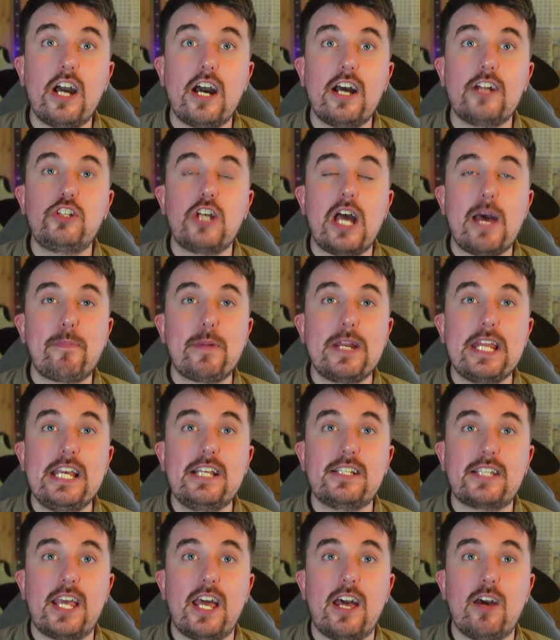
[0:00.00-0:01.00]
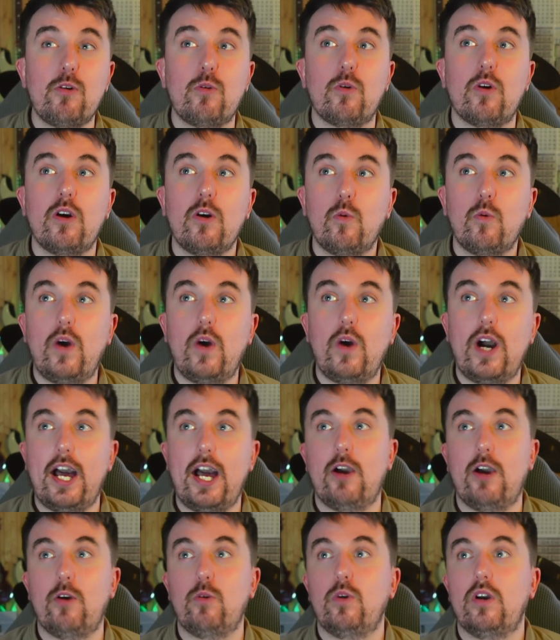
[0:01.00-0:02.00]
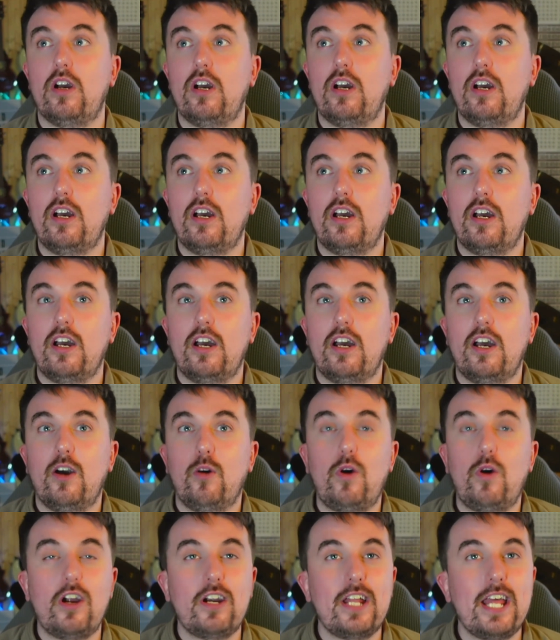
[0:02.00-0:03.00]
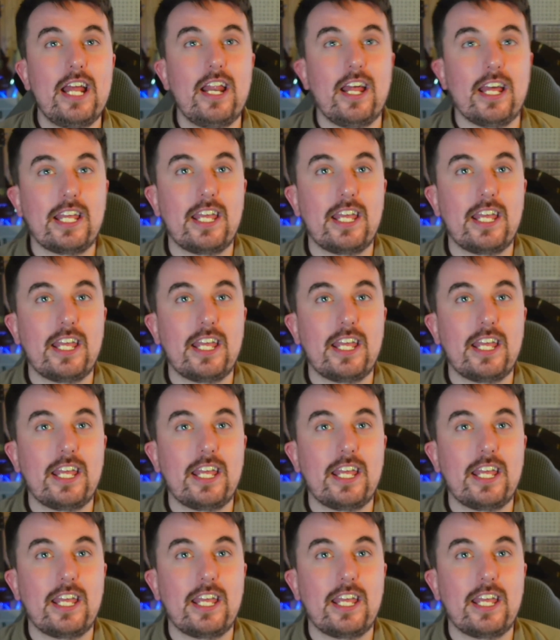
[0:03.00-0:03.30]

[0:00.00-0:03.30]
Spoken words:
Japanese cow. Wow. What are they like?